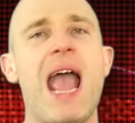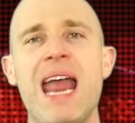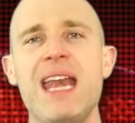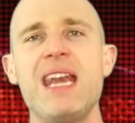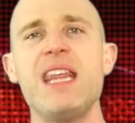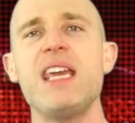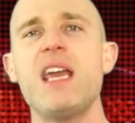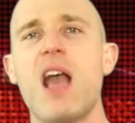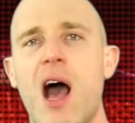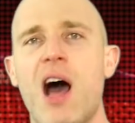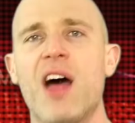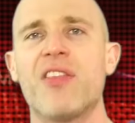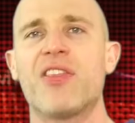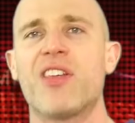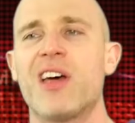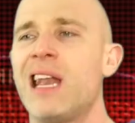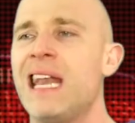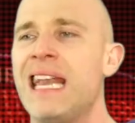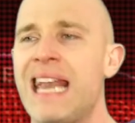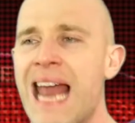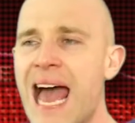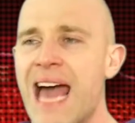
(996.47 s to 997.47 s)
any other
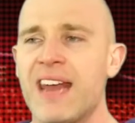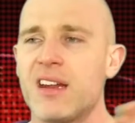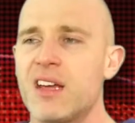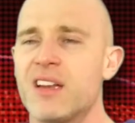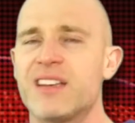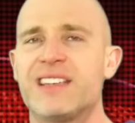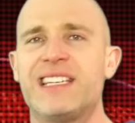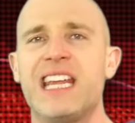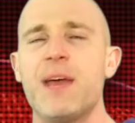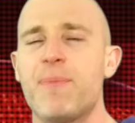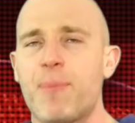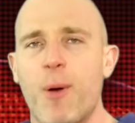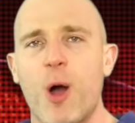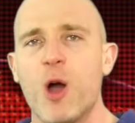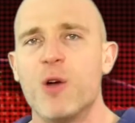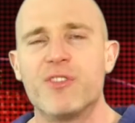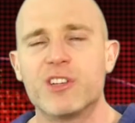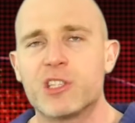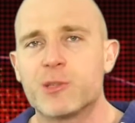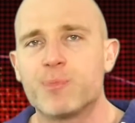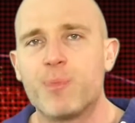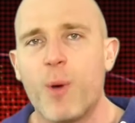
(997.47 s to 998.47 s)
ladder tip
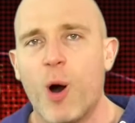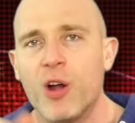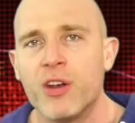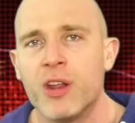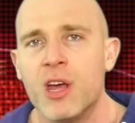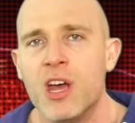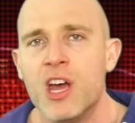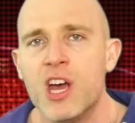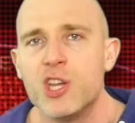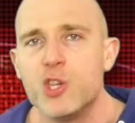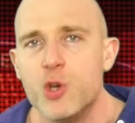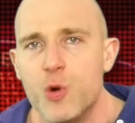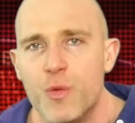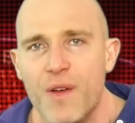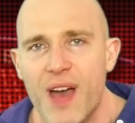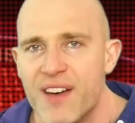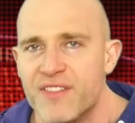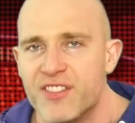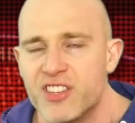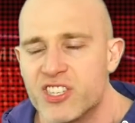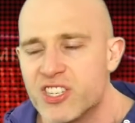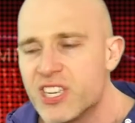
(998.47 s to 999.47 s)
over spot you've
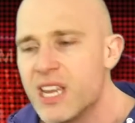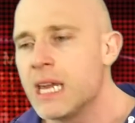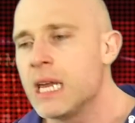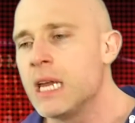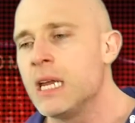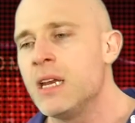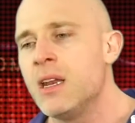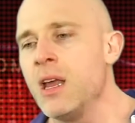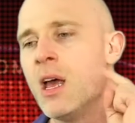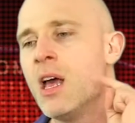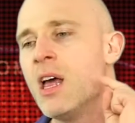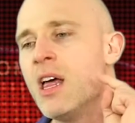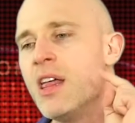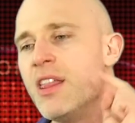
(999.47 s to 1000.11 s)
ever seen.